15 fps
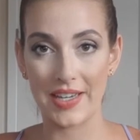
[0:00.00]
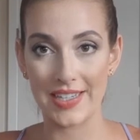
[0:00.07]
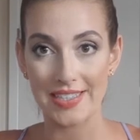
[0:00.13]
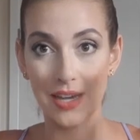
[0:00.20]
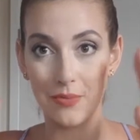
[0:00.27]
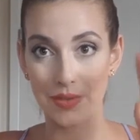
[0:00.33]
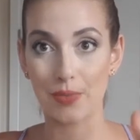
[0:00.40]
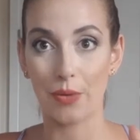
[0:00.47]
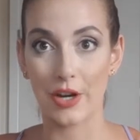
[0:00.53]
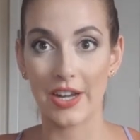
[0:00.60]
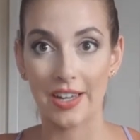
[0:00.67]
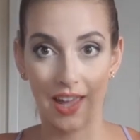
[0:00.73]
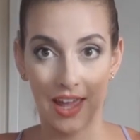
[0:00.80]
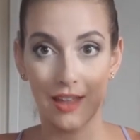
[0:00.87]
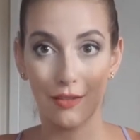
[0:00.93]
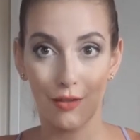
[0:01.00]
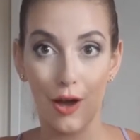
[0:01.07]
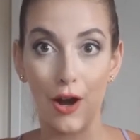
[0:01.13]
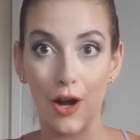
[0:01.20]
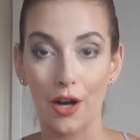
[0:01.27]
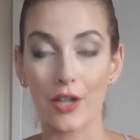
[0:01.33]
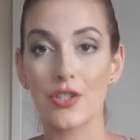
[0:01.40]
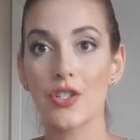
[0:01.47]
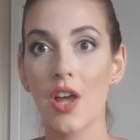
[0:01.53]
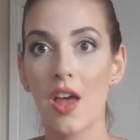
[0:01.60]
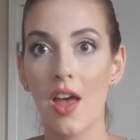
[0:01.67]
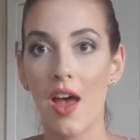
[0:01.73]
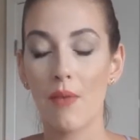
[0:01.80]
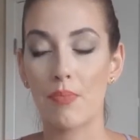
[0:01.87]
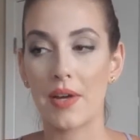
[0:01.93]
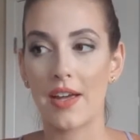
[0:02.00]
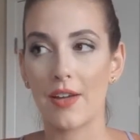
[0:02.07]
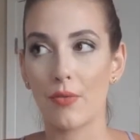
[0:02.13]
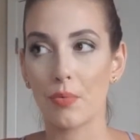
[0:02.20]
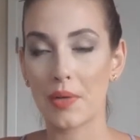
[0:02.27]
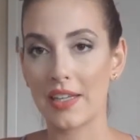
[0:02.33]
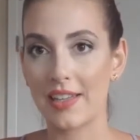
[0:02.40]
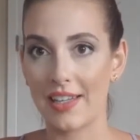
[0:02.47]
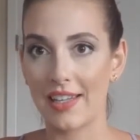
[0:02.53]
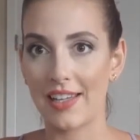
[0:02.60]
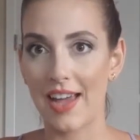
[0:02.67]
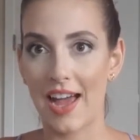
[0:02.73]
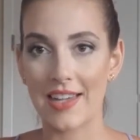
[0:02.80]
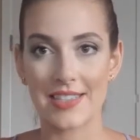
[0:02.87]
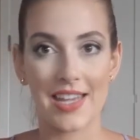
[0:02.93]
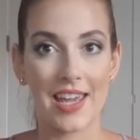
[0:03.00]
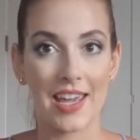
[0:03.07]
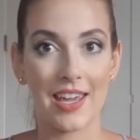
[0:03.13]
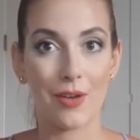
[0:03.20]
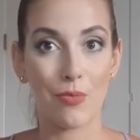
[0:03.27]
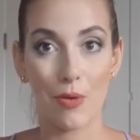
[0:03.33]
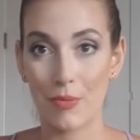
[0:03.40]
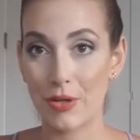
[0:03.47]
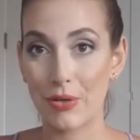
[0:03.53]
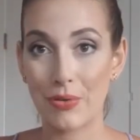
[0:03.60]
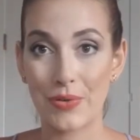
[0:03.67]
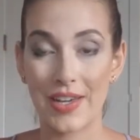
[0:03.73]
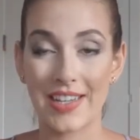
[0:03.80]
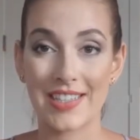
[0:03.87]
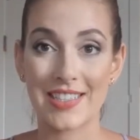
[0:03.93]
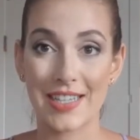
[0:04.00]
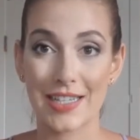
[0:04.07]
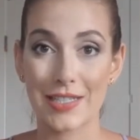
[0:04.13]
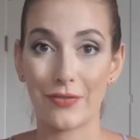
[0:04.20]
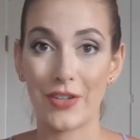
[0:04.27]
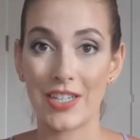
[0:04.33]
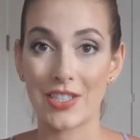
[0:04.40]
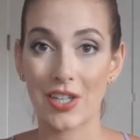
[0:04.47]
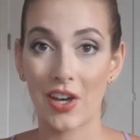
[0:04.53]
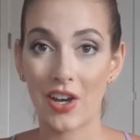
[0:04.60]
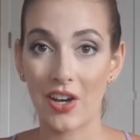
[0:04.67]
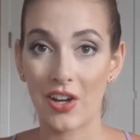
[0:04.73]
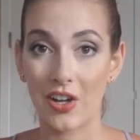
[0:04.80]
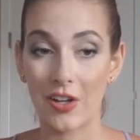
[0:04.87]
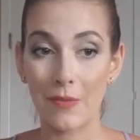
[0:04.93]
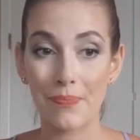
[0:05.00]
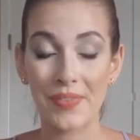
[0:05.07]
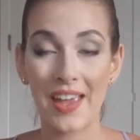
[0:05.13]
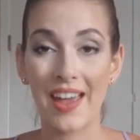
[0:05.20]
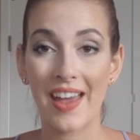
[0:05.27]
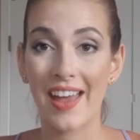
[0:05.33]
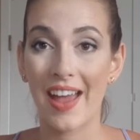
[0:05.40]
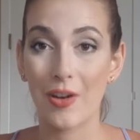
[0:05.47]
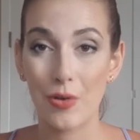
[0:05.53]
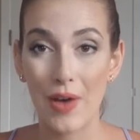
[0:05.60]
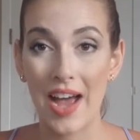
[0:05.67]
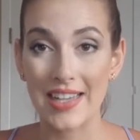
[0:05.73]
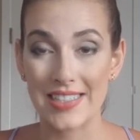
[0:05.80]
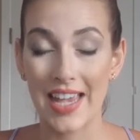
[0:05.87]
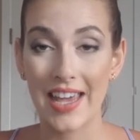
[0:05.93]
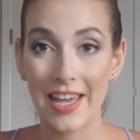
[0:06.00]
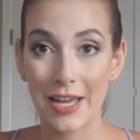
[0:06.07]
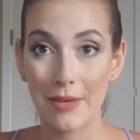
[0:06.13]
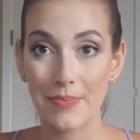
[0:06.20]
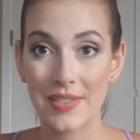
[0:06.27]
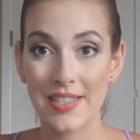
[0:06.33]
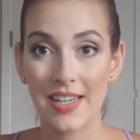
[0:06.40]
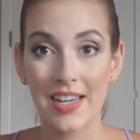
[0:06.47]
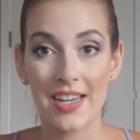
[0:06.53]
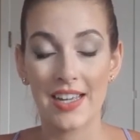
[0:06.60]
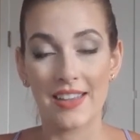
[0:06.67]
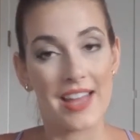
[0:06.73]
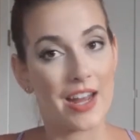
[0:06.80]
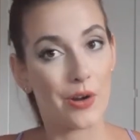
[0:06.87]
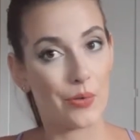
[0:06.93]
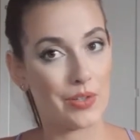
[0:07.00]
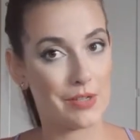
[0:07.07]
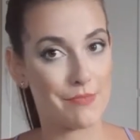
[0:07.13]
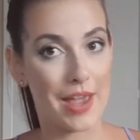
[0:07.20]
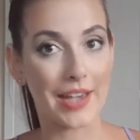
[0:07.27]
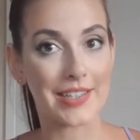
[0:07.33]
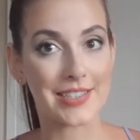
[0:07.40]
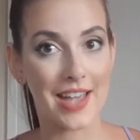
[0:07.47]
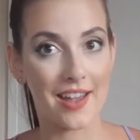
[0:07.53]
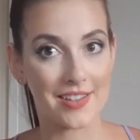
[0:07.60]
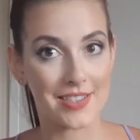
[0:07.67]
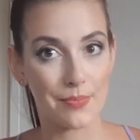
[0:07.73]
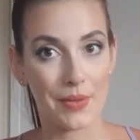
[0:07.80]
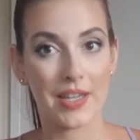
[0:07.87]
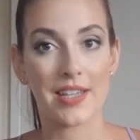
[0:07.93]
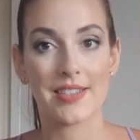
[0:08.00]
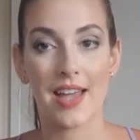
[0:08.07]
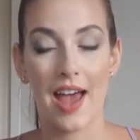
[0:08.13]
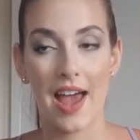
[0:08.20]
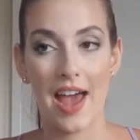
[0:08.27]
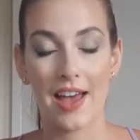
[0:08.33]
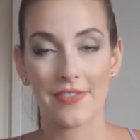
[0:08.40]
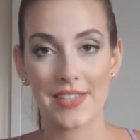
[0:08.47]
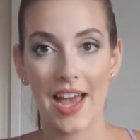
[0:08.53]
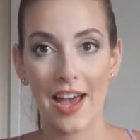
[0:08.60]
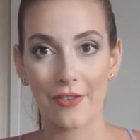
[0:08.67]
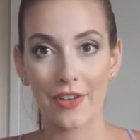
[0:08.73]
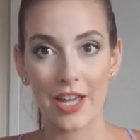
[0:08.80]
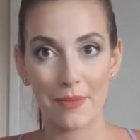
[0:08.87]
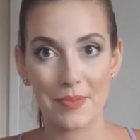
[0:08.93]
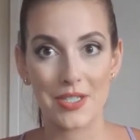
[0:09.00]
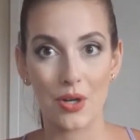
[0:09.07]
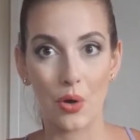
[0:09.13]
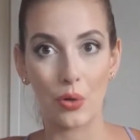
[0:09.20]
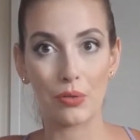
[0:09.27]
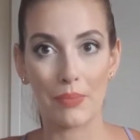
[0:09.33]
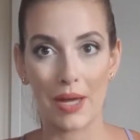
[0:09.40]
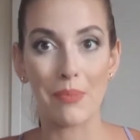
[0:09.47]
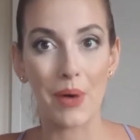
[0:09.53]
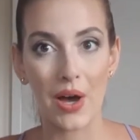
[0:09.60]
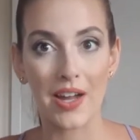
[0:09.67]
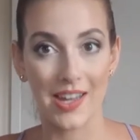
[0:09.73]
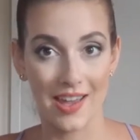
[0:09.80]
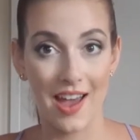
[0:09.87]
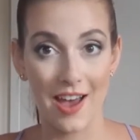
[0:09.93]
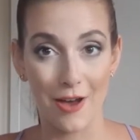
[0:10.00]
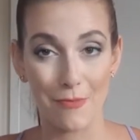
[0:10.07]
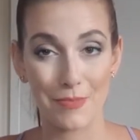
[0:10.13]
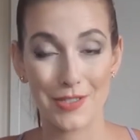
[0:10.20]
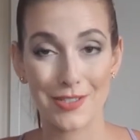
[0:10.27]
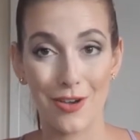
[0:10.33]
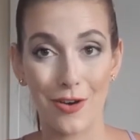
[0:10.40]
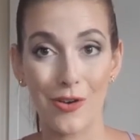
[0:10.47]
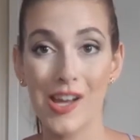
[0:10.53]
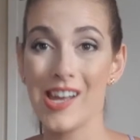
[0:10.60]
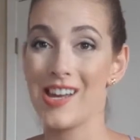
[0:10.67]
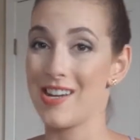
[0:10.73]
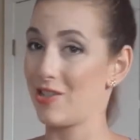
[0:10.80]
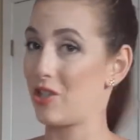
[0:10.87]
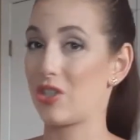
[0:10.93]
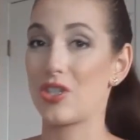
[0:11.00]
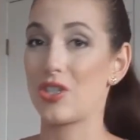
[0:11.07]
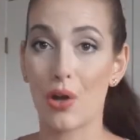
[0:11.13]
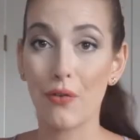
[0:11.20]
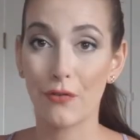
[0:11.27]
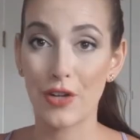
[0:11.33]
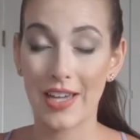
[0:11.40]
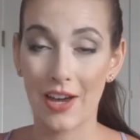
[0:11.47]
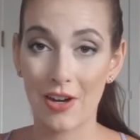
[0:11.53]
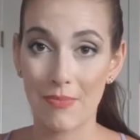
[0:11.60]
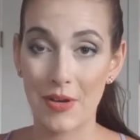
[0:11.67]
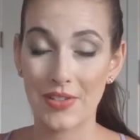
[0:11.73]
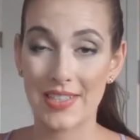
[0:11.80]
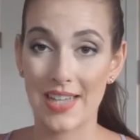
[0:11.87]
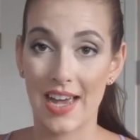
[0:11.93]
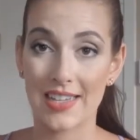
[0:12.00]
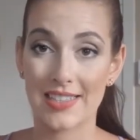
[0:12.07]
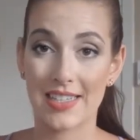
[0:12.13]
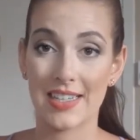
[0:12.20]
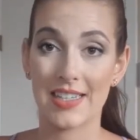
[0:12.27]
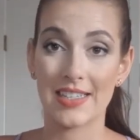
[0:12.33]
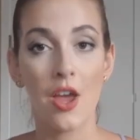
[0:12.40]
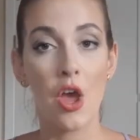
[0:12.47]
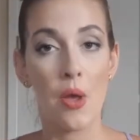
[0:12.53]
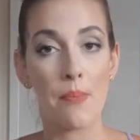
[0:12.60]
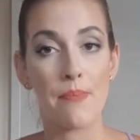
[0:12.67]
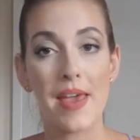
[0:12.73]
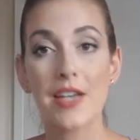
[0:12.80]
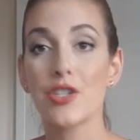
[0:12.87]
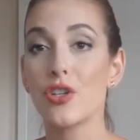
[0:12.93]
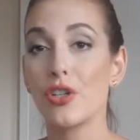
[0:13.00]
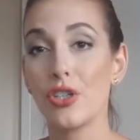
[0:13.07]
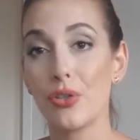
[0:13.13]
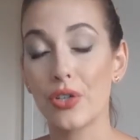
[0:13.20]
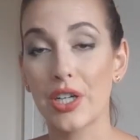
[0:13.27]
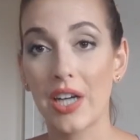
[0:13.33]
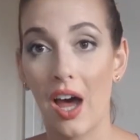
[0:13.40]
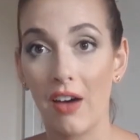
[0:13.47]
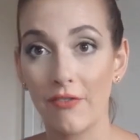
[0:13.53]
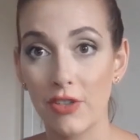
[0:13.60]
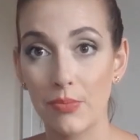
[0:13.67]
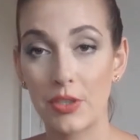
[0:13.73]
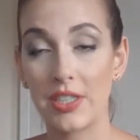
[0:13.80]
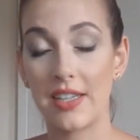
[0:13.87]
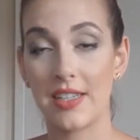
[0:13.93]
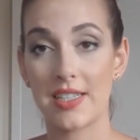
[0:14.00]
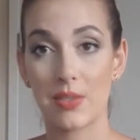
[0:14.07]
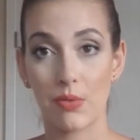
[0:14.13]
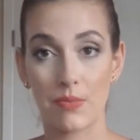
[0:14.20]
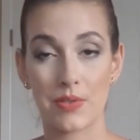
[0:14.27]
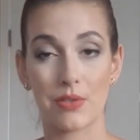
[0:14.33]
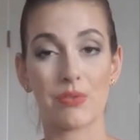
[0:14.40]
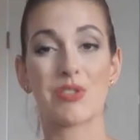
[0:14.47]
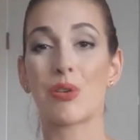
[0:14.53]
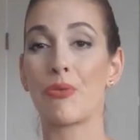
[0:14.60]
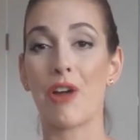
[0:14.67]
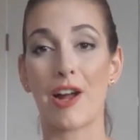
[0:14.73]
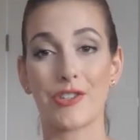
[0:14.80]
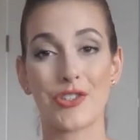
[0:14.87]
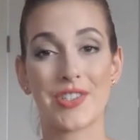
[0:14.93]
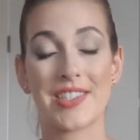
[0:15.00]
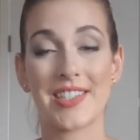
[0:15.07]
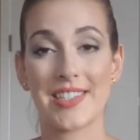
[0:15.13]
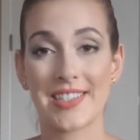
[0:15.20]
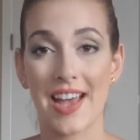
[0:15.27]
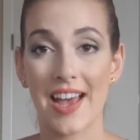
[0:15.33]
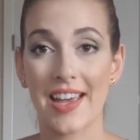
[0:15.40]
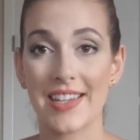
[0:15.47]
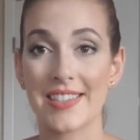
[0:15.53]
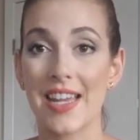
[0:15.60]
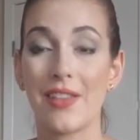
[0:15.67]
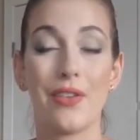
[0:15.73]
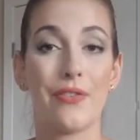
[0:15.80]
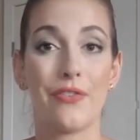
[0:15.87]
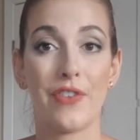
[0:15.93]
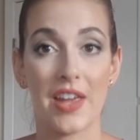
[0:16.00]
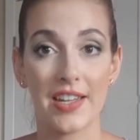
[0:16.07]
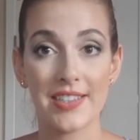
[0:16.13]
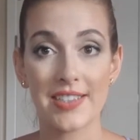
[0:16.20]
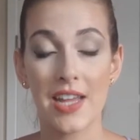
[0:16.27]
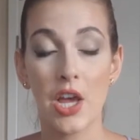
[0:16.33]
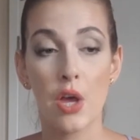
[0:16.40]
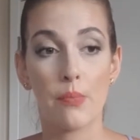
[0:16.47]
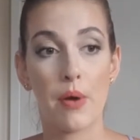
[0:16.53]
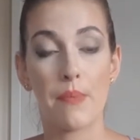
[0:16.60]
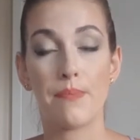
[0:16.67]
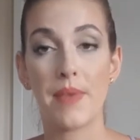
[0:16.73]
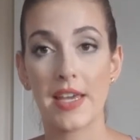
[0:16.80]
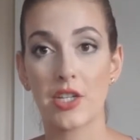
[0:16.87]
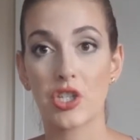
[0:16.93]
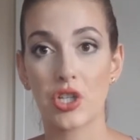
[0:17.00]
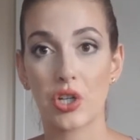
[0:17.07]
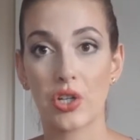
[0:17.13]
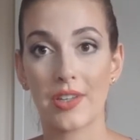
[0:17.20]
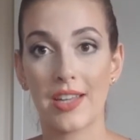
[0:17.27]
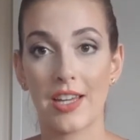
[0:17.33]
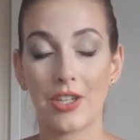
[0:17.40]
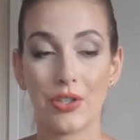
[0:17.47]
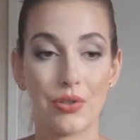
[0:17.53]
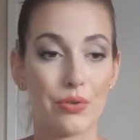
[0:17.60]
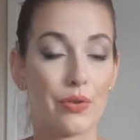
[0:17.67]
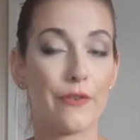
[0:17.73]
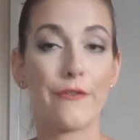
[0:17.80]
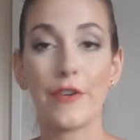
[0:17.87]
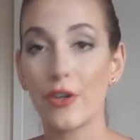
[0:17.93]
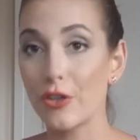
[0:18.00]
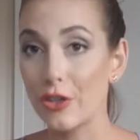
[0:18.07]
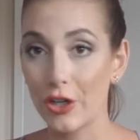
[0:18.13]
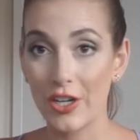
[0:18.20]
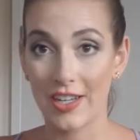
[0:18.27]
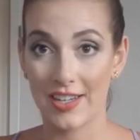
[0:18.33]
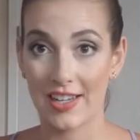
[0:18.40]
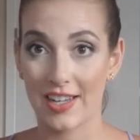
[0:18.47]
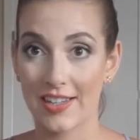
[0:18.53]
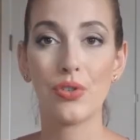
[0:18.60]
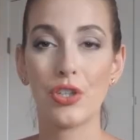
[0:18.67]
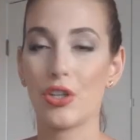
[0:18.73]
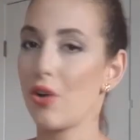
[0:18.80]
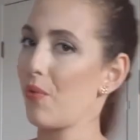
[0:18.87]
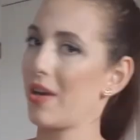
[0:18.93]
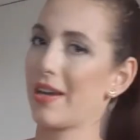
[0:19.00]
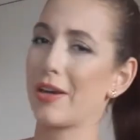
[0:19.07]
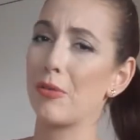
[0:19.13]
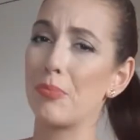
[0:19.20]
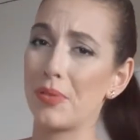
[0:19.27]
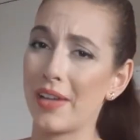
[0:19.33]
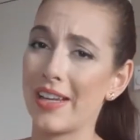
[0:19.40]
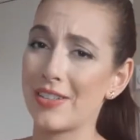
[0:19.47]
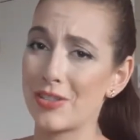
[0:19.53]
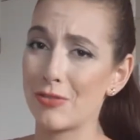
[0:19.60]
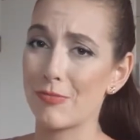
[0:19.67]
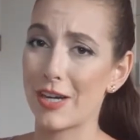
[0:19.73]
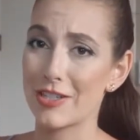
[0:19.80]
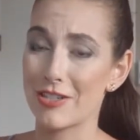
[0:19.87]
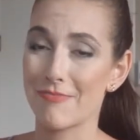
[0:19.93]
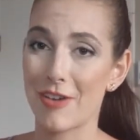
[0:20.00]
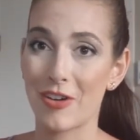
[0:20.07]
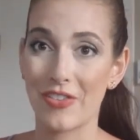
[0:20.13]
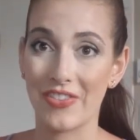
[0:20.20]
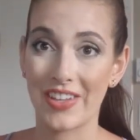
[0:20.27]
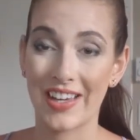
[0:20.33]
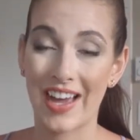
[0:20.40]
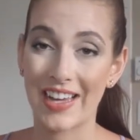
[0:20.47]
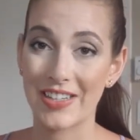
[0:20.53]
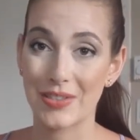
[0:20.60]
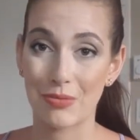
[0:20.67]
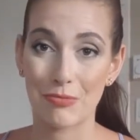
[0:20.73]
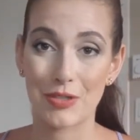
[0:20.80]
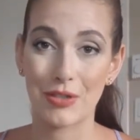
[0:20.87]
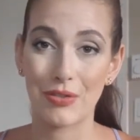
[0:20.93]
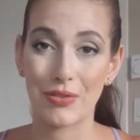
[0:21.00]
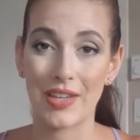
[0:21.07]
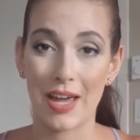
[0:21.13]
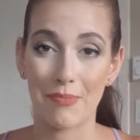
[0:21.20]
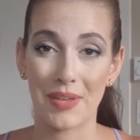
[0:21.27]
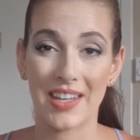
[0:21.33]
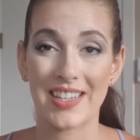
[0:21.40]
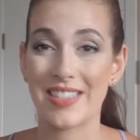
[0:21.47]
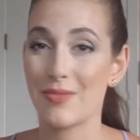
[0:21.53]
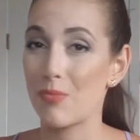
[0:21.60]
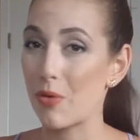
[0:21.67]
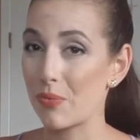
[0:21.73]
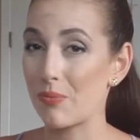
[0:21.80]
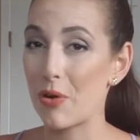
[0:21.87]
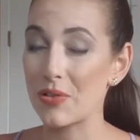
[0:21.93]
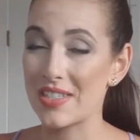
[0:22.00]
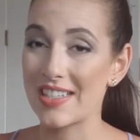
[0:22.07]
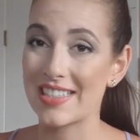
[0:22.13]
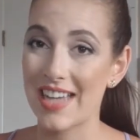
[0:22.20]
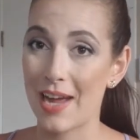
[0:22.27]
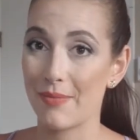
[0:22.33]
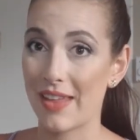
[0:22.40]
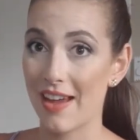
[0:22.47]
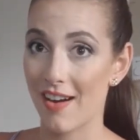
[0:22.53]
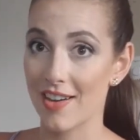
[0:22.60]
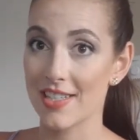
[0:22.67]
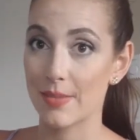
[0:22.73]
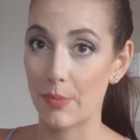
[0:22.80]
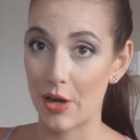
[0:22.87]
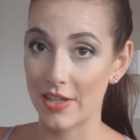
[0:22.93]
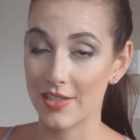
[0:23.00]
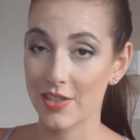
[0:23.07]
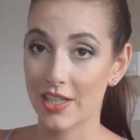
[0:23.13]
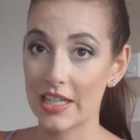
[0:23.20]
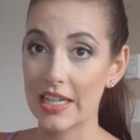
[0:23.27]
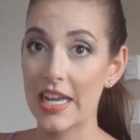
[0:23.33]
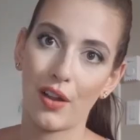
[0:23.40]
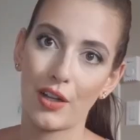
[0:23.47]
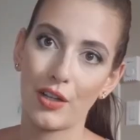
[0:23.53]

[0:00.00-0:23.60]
because I was wearing a large. But really, as a woman who is 6 feet tall, who has hips, that only makes sense because I have to have hips to hold my body up. So just don't freak out about sizes. Make sure you're comfortable in the swimsuit. So not just the size and the fit, but make sure that you feel good in it. You don't want to complain too much about the kind of swimsuit you get, because most of the time they are sponsored,